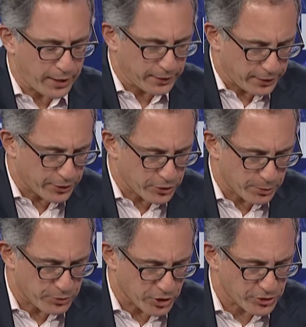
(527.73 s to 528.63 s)
on
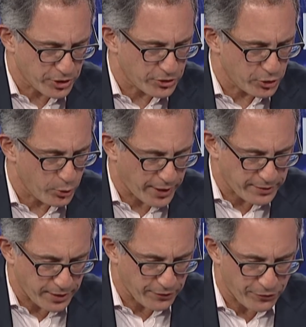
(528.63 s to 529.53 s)
leadership, just sure. as you
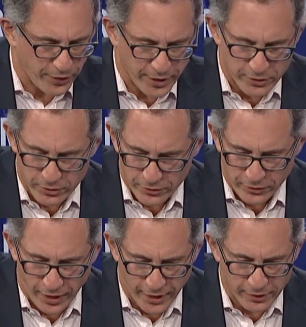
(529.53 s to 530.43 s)
identified your
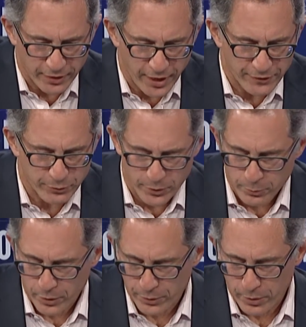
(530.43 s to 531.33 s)
entire life
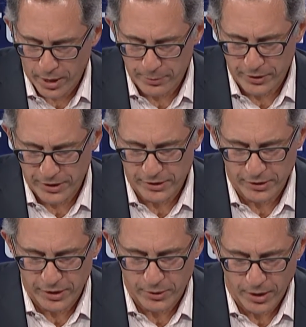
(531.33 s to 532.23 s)
with, with Robert E.
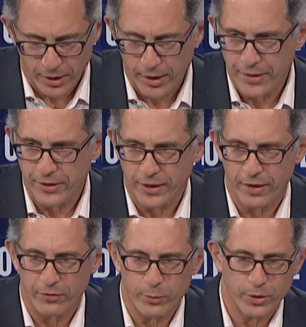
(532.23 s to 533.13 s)
Lee, uh, I think
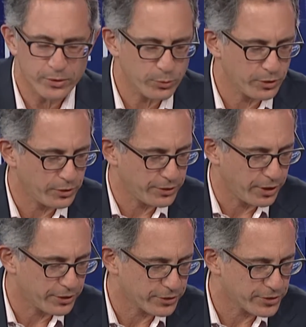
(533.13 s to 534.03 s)
everyone will uh,
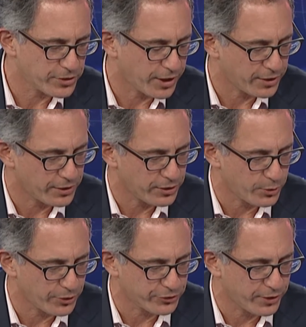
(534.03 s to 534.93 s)
understand that
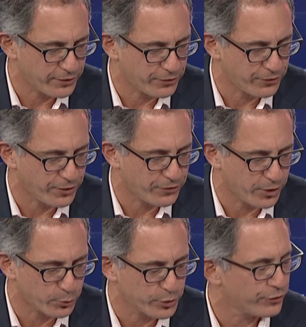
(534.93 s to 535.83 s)
you also have a,
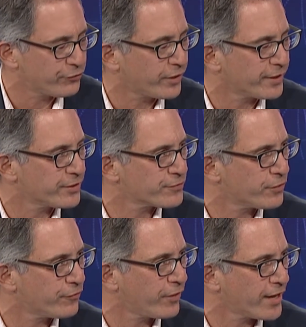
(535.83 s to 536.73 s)
a, a, real fondness
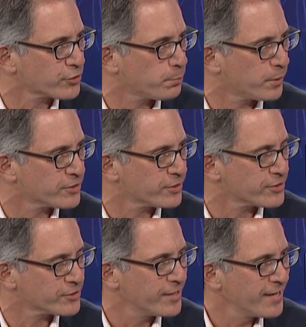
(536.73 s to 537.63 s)
for the fashion
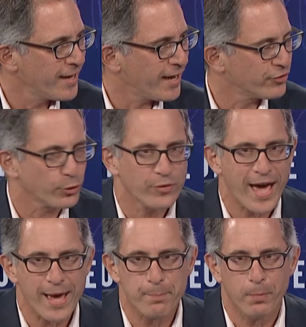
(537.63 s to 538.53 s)
business. And so
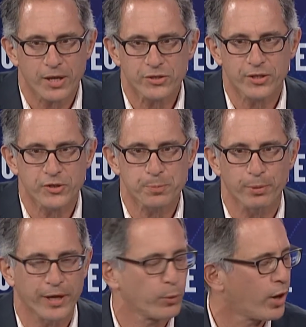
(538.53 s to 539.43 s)
that must
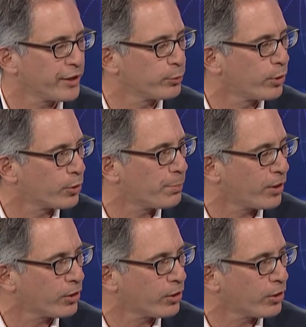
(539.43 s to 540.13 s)
explain why you wrote about